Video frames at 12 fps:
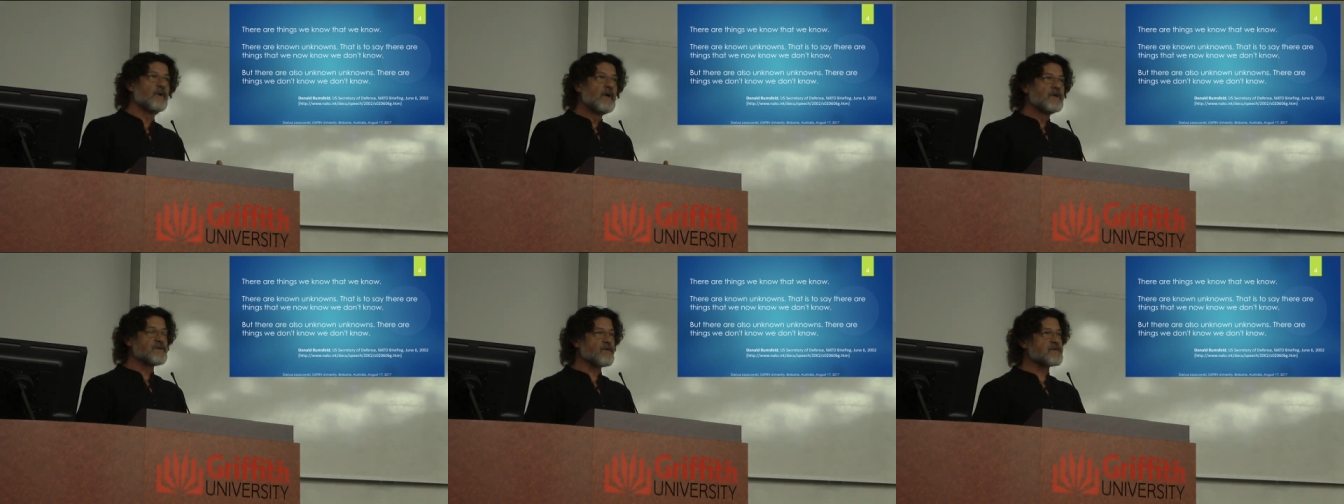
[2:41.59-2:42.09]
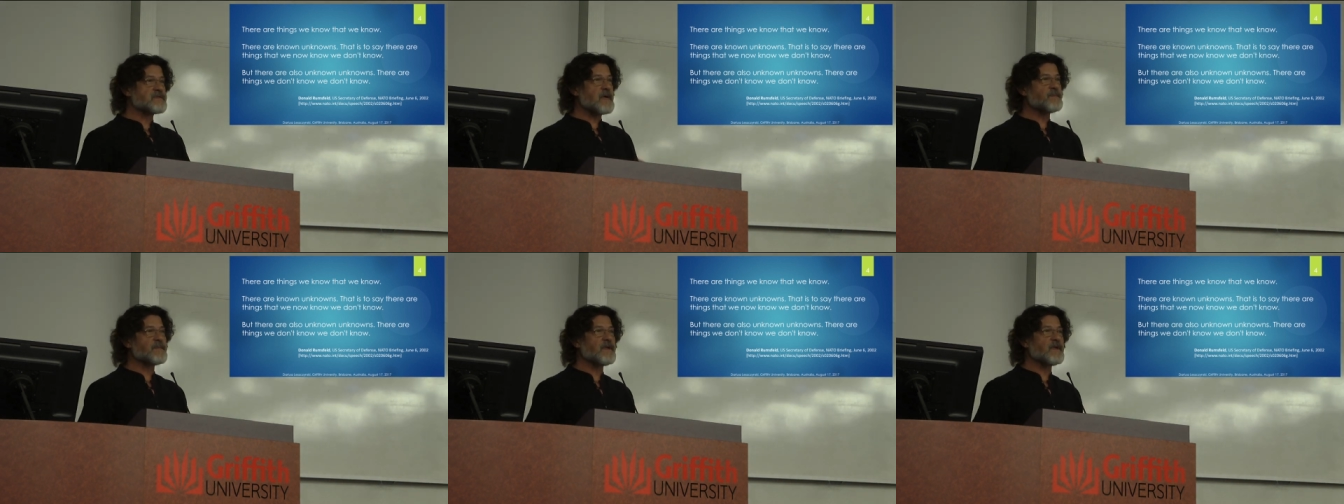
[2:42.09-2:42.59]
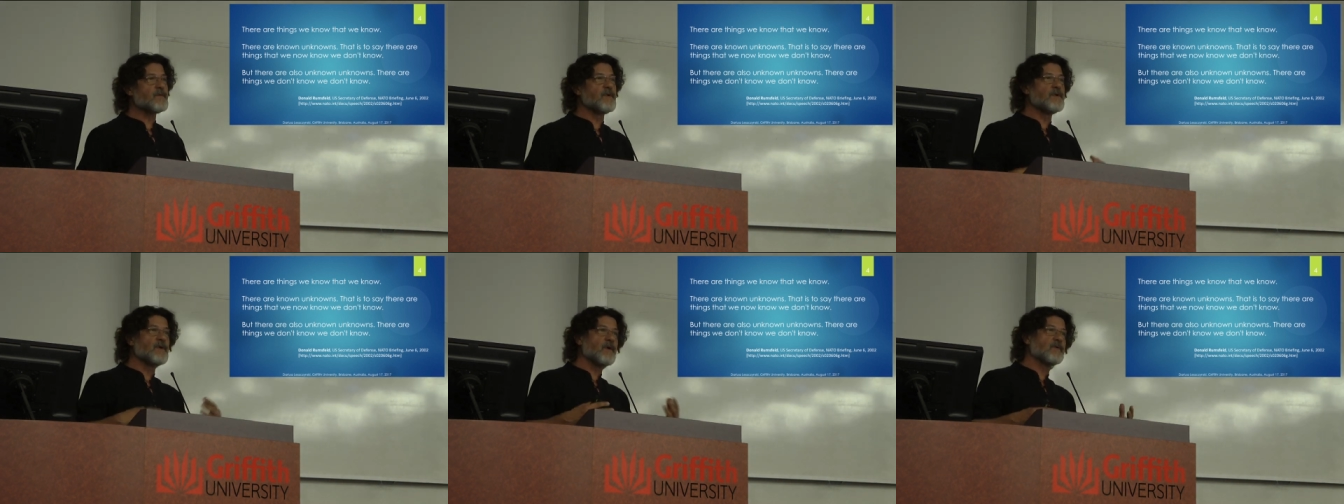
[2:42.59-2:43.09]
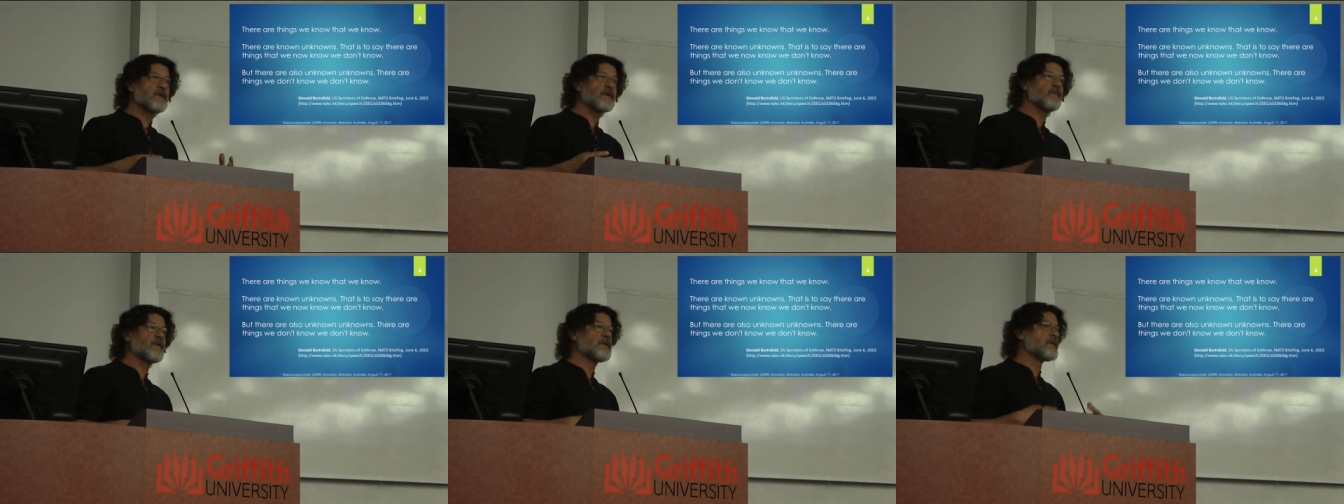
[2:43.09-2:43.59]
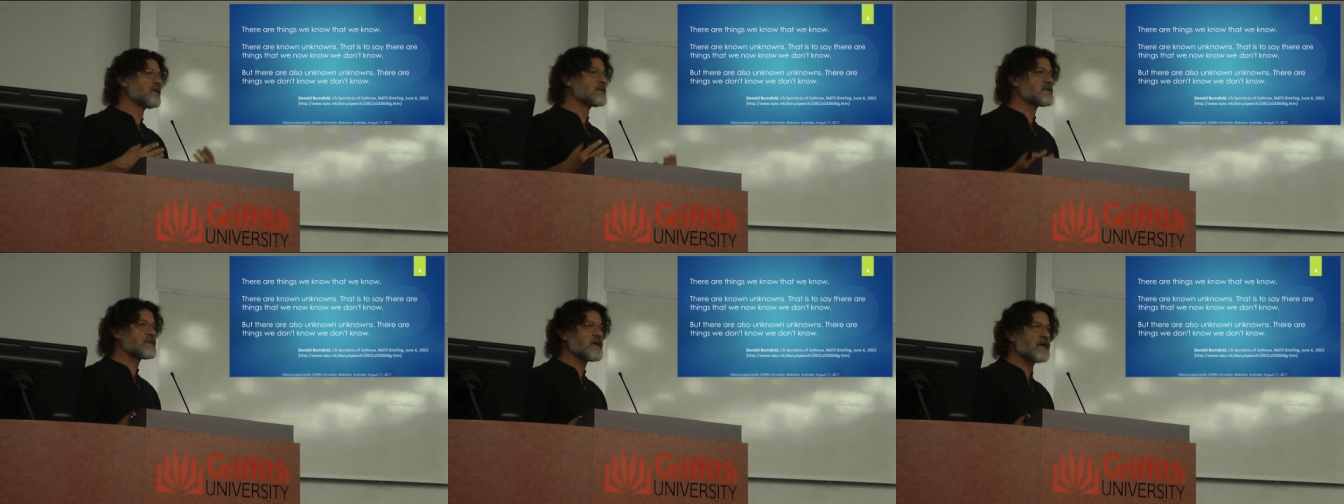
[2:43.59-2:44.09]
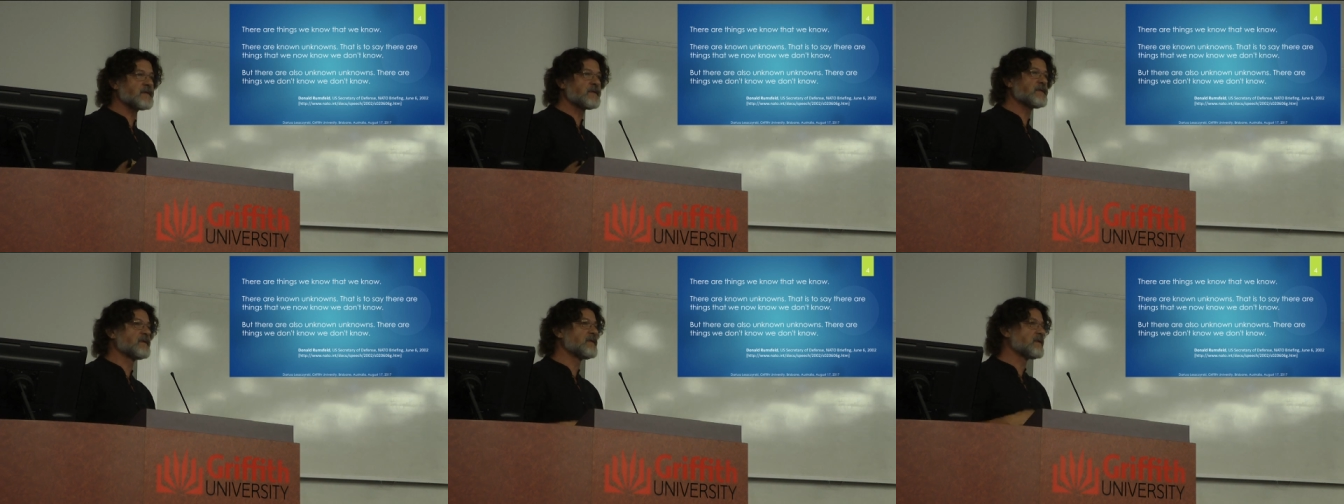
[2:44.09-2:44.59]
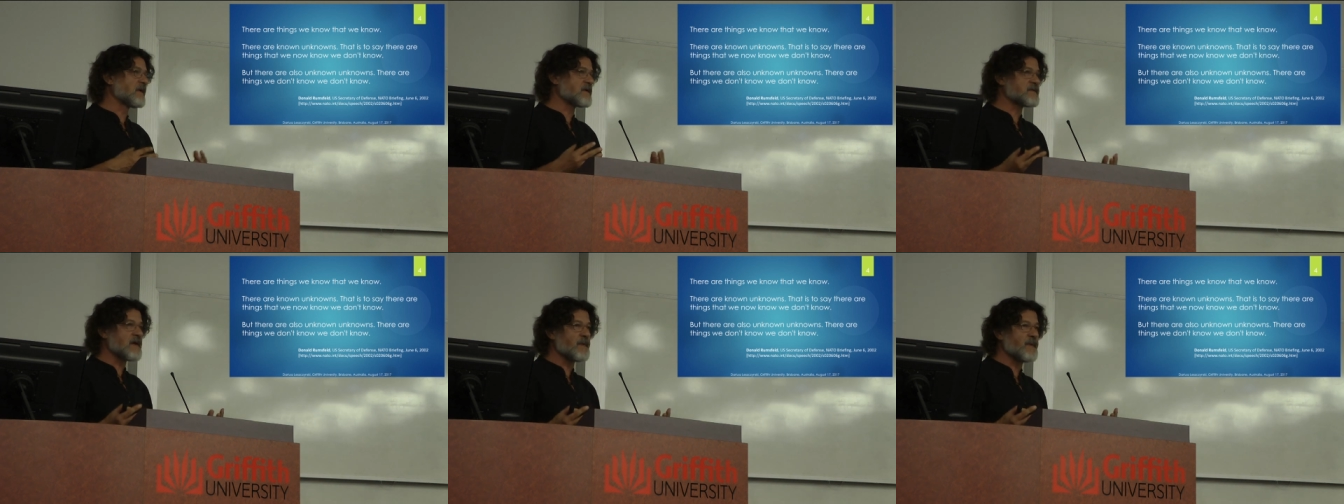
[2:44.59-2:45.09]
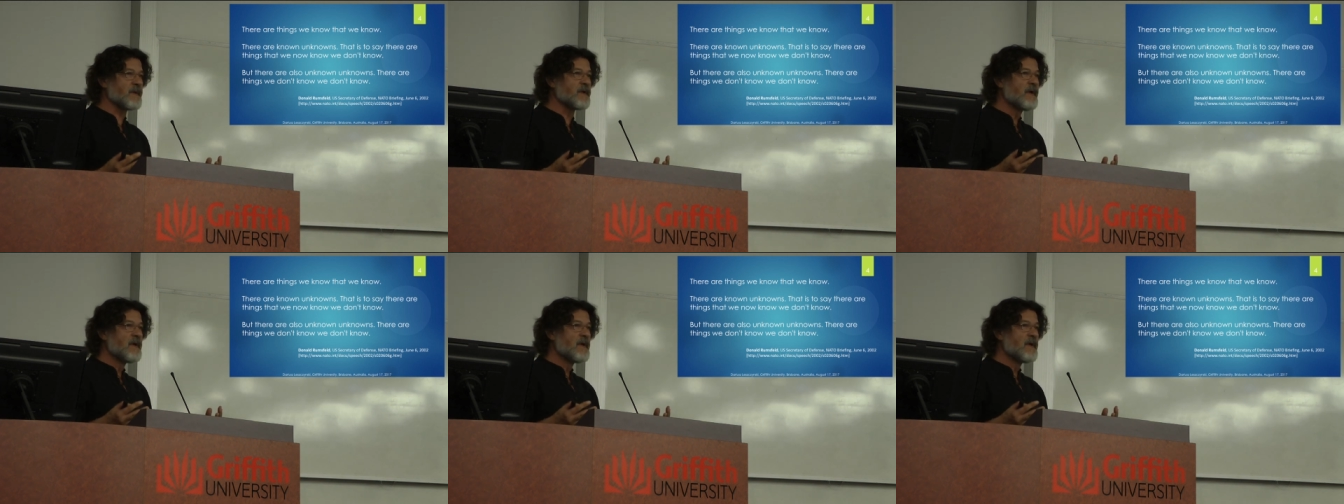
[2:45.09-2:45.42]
So something we know that we didn't study, didn't examine.